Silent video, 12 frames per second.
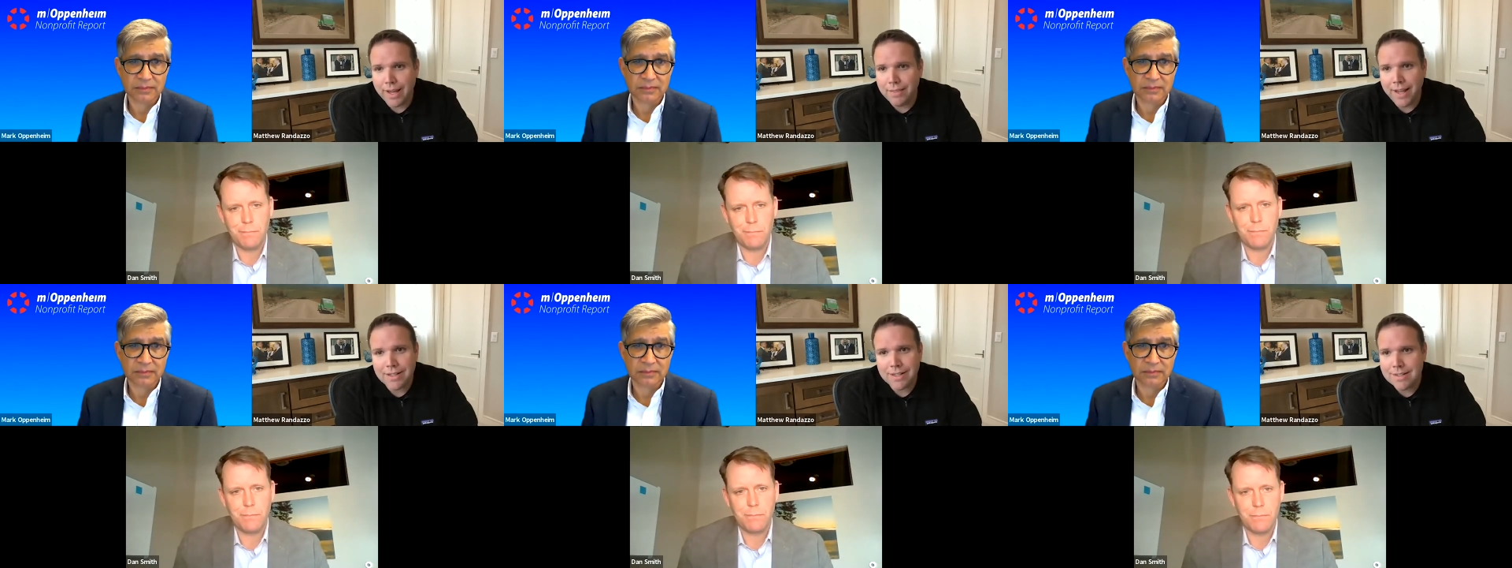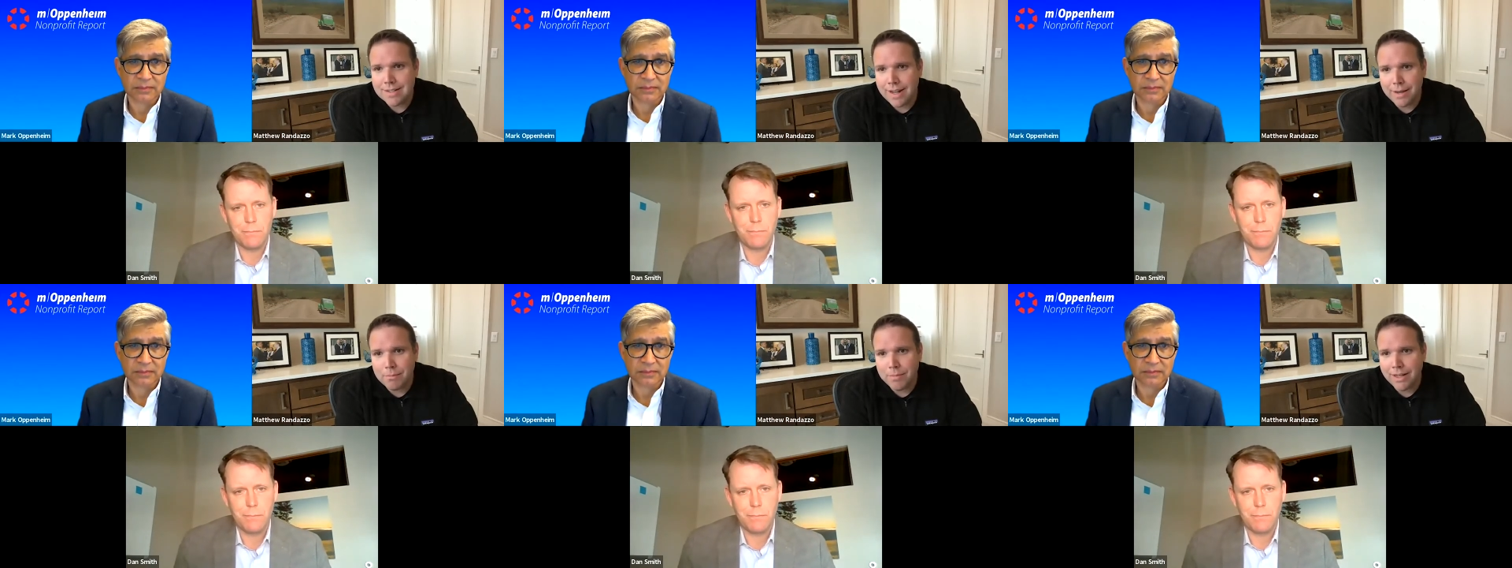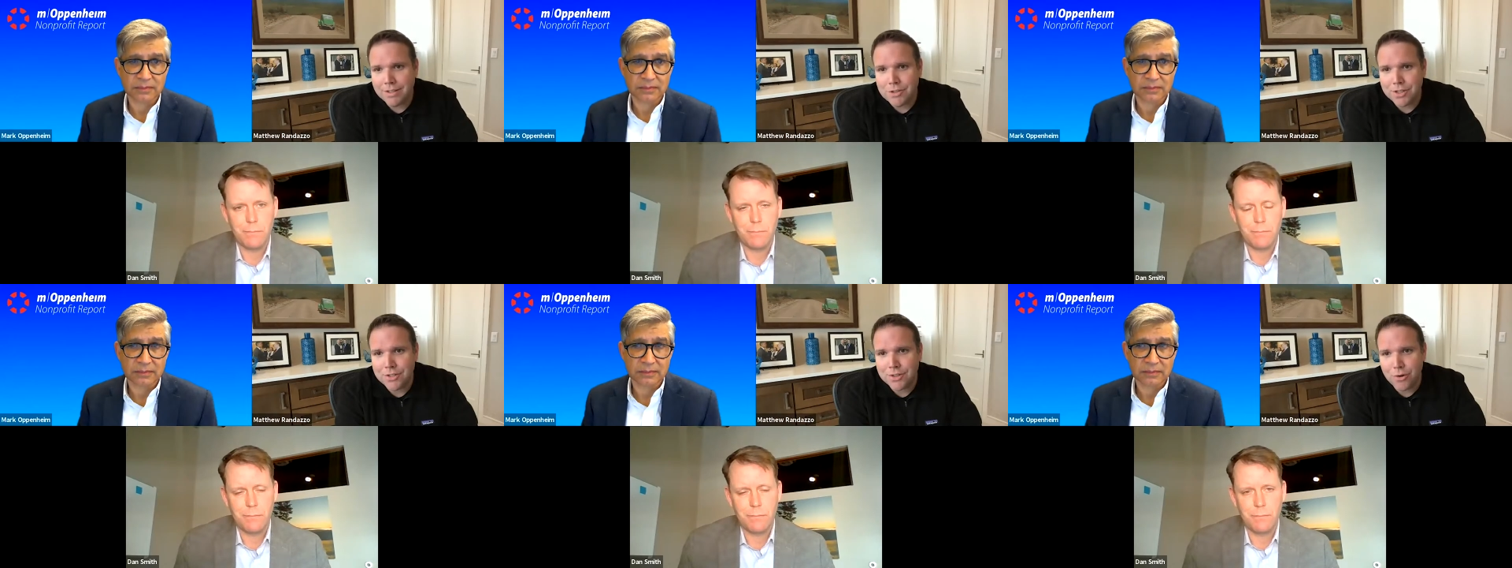Speaker 1: And that does not mean
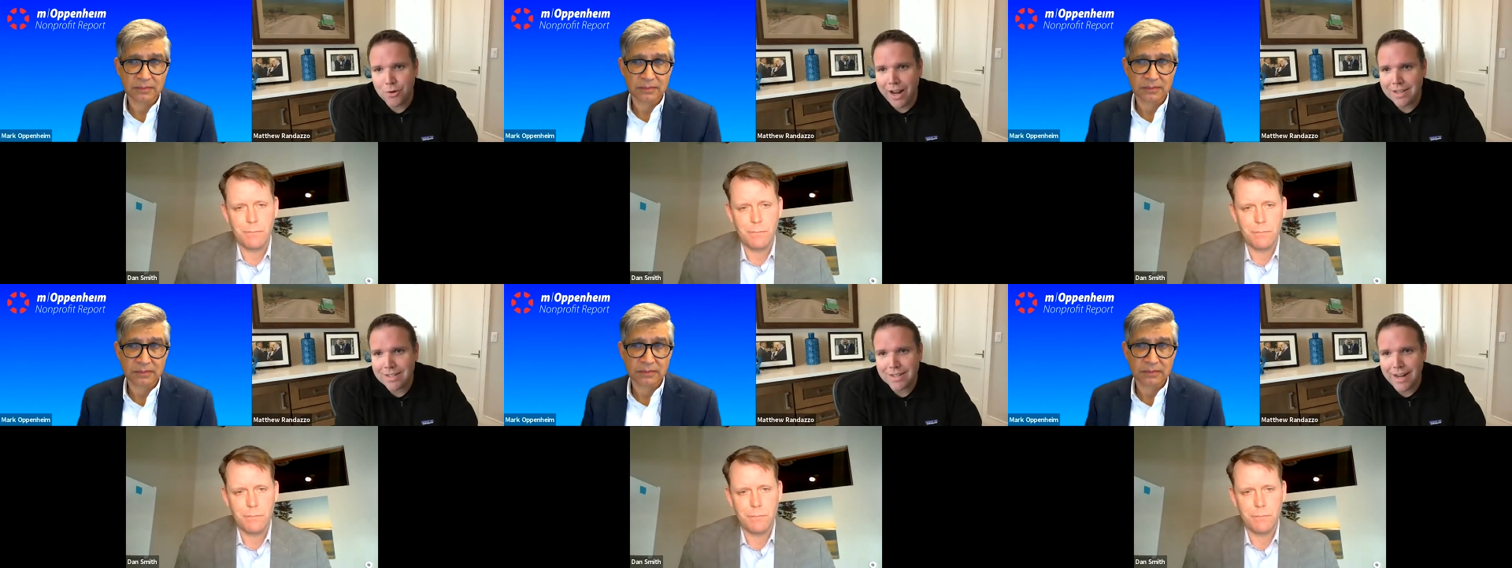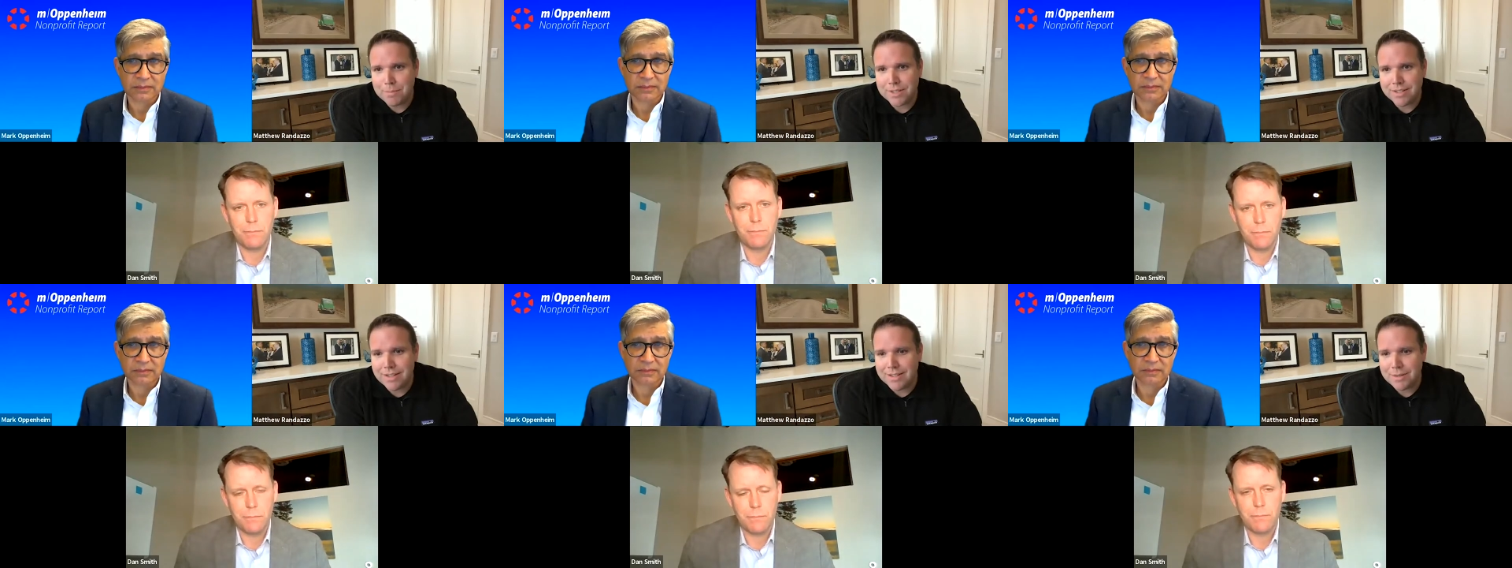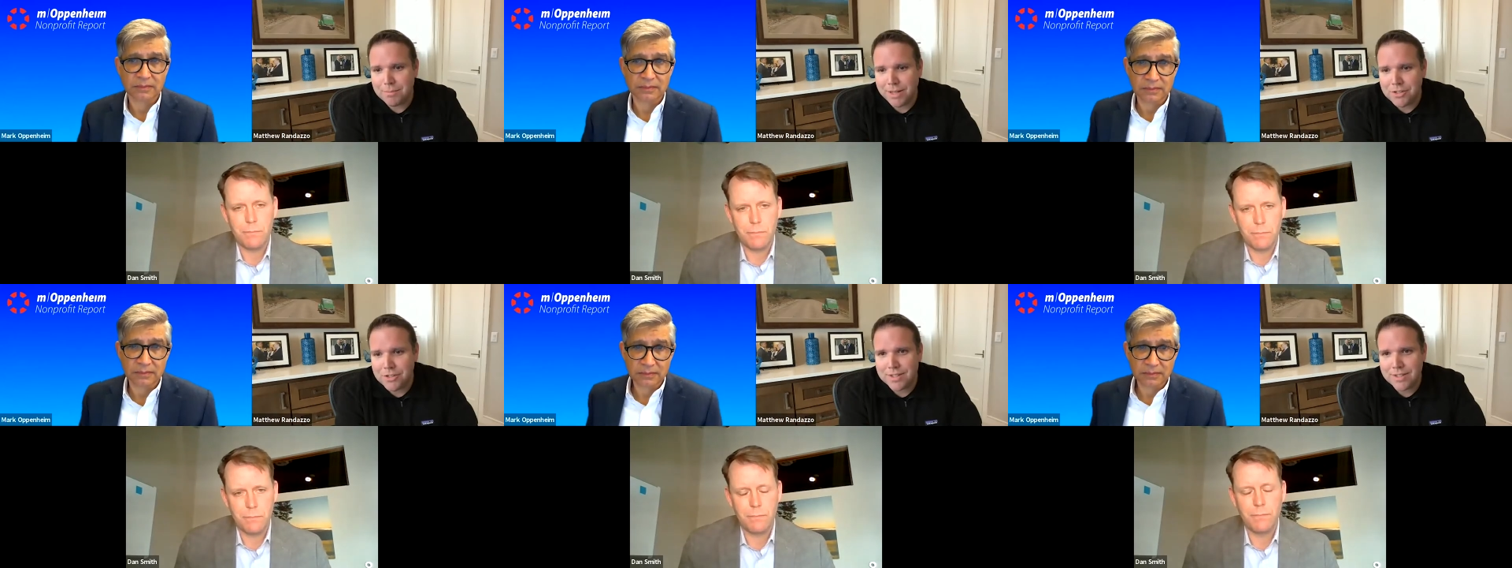just the grass tops. It doesn't
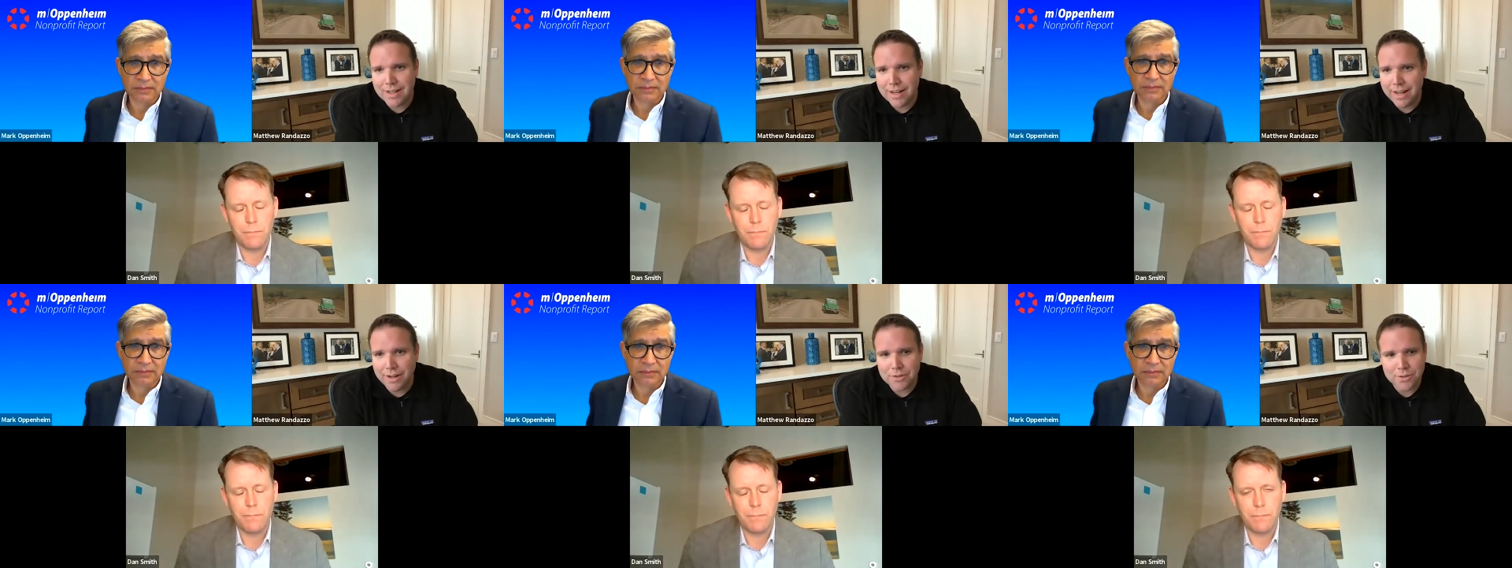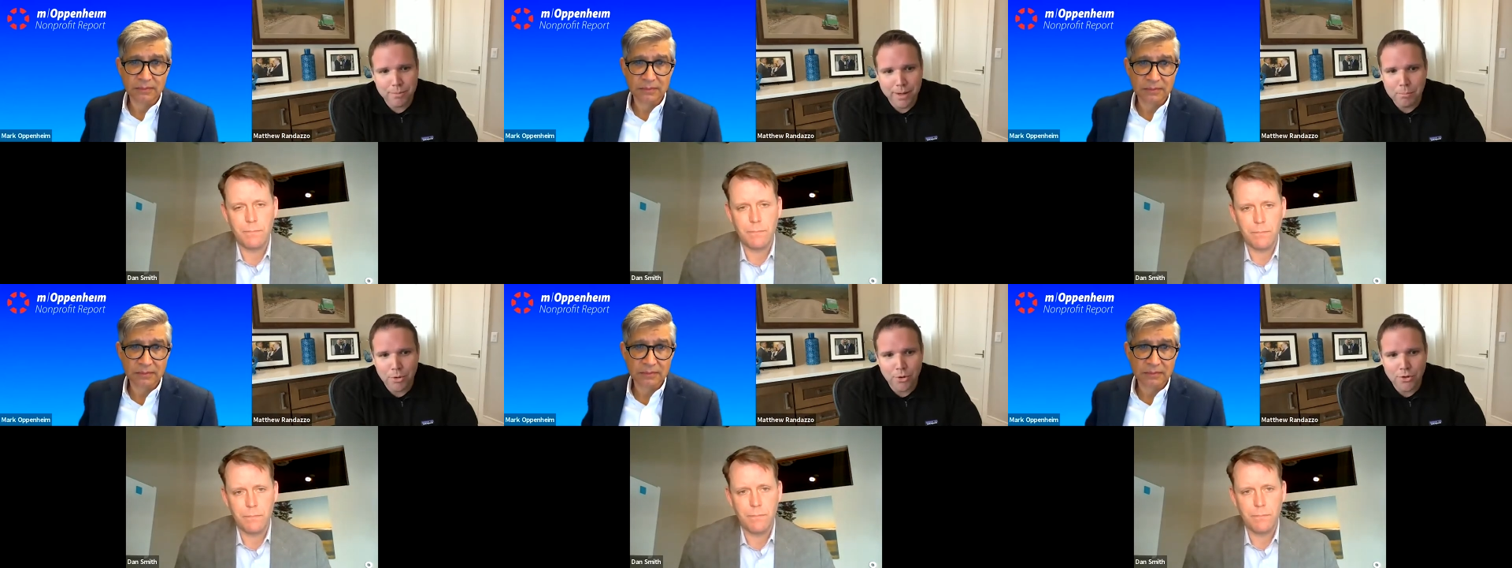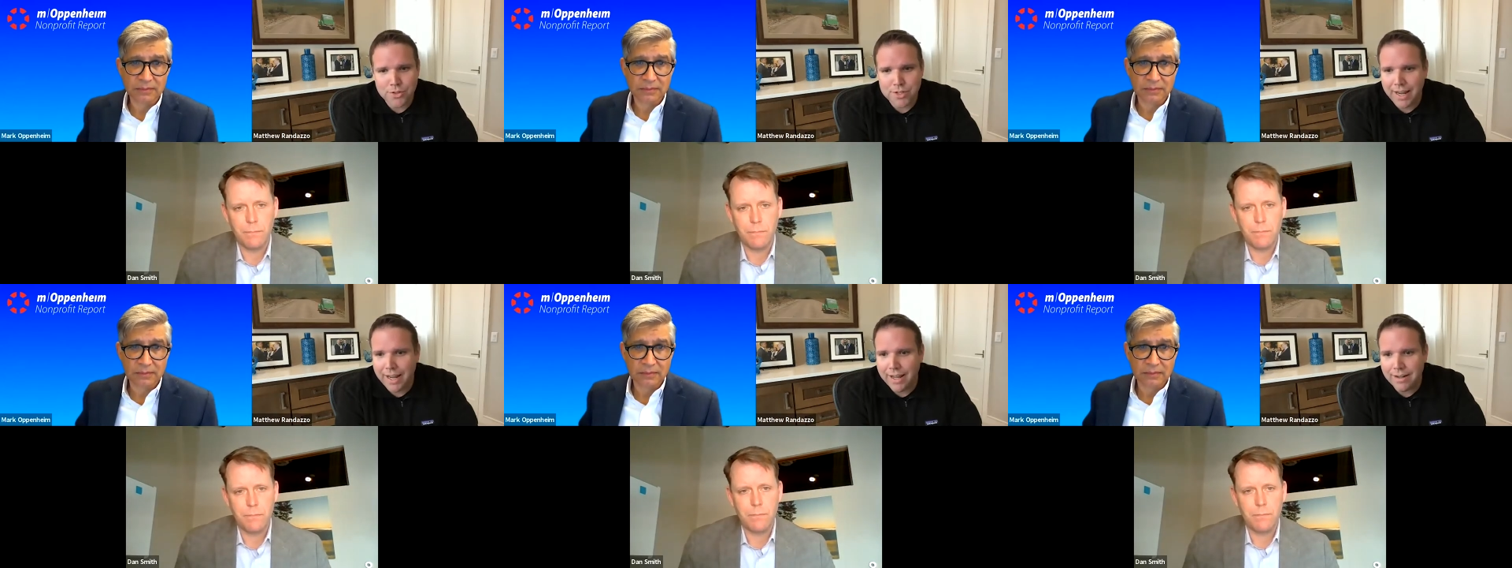mean just city council members
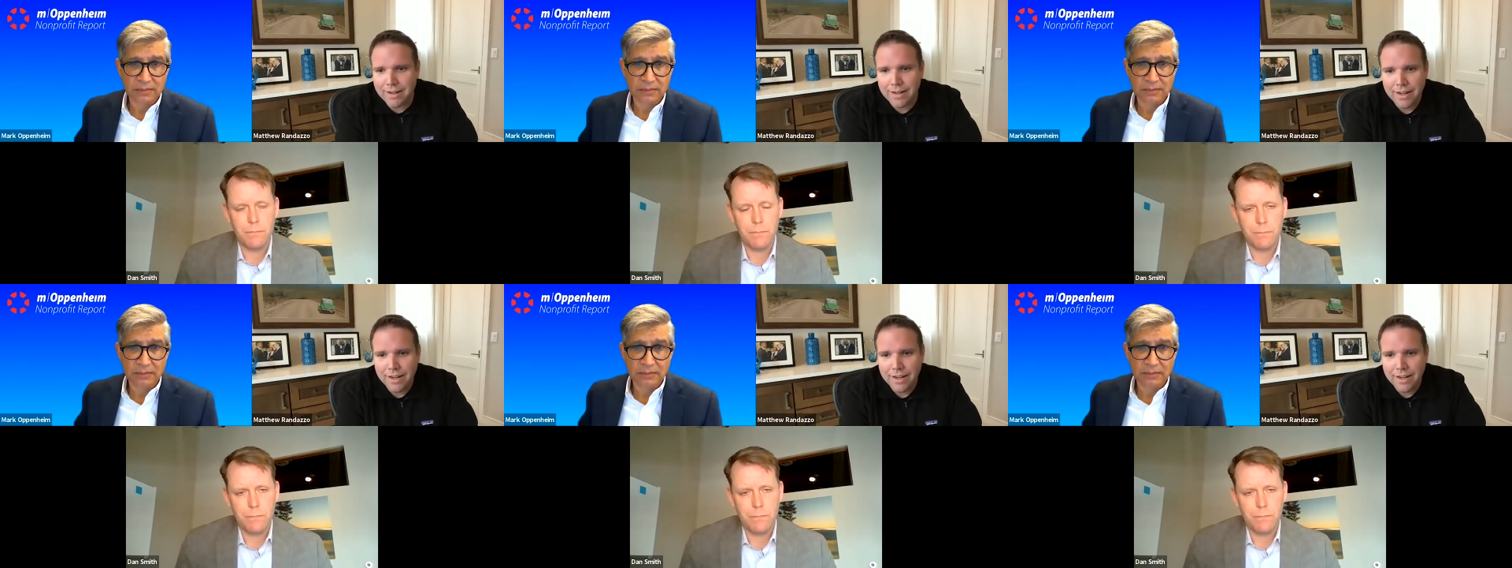and